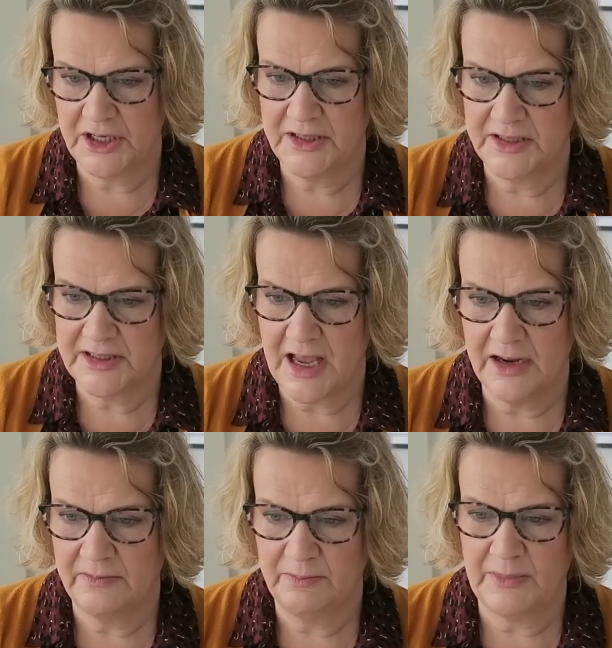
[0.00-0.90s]

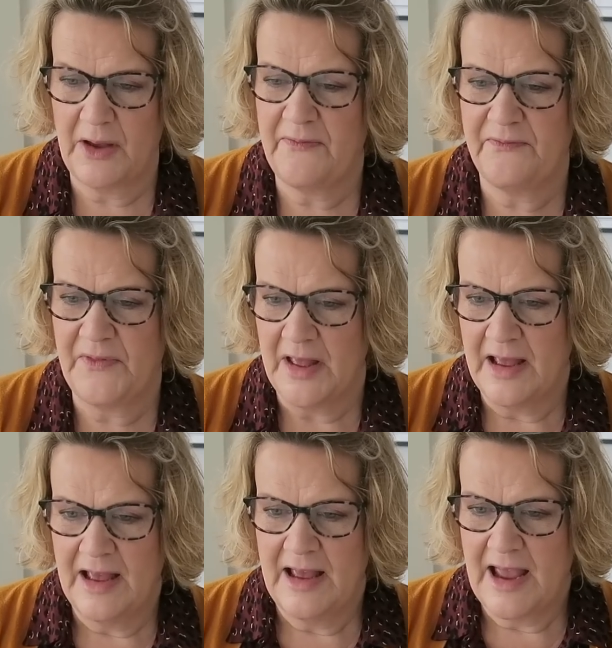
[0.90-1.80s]
ginseng,
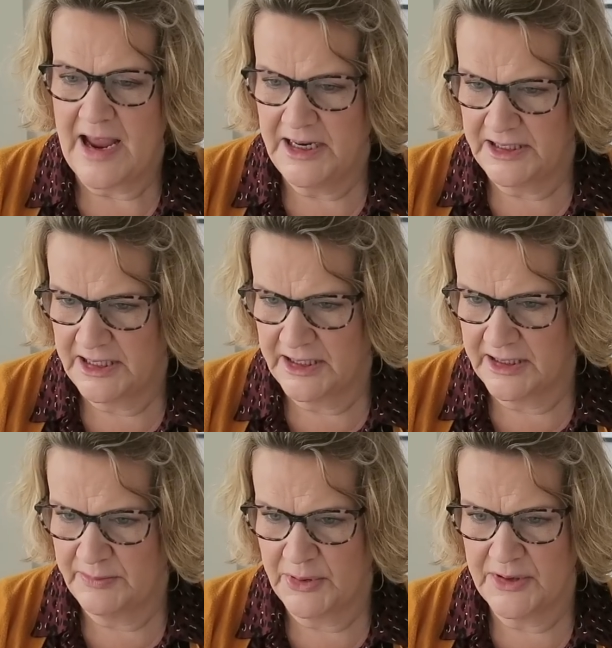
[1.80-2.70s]

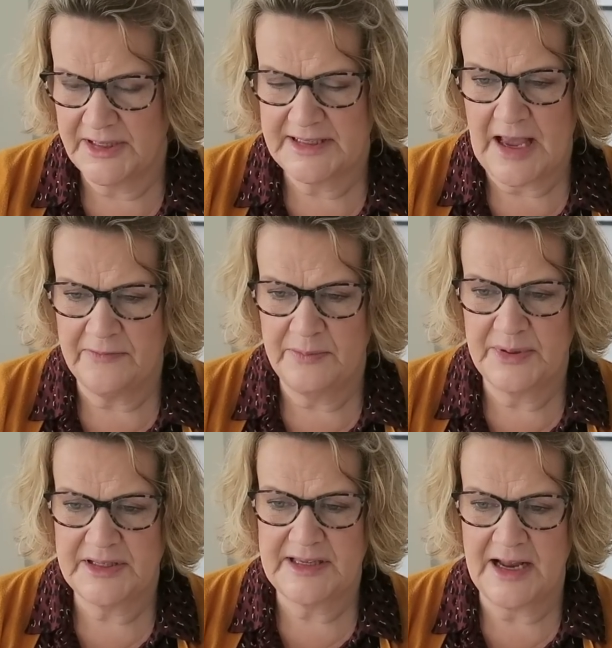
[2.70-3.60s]
eighty-nine point seven
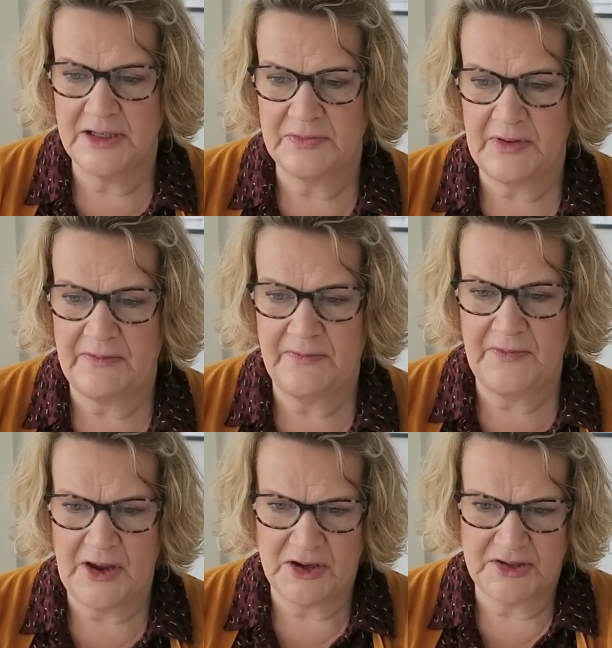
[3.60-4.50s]
percent of
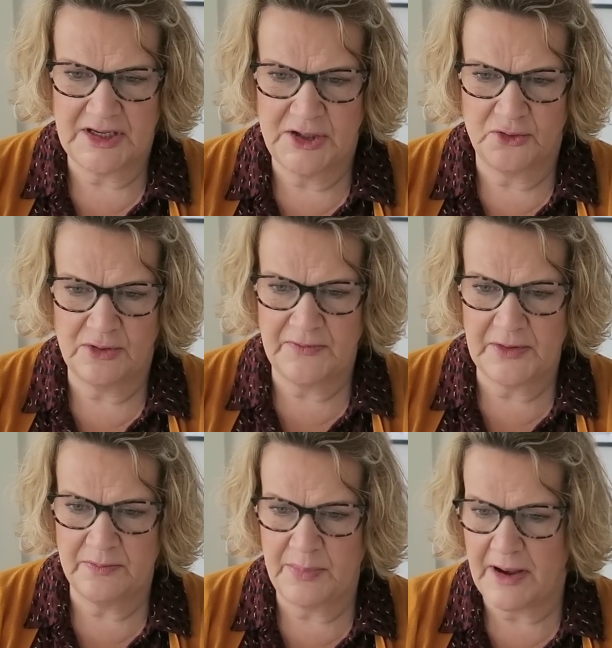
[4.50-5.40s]
efficacy
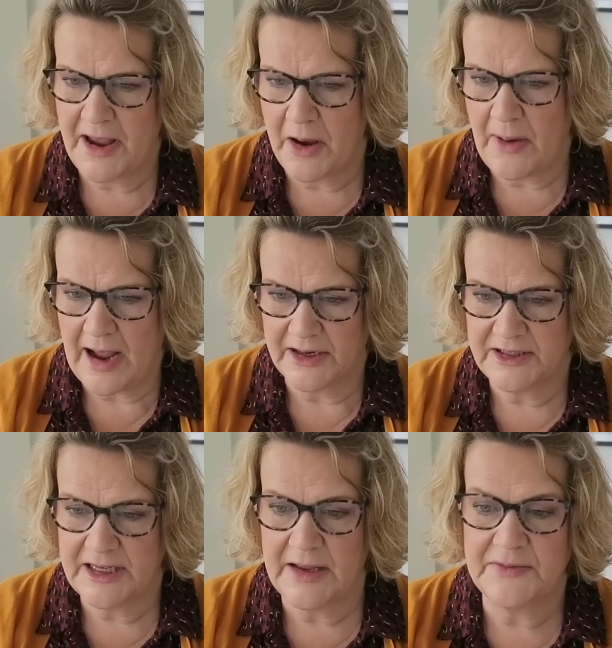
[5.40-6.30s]
driven
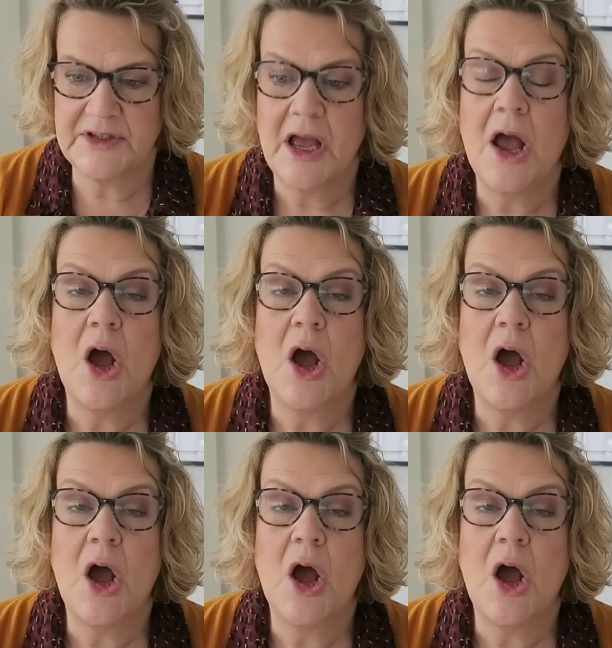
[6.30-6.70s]
bioactives.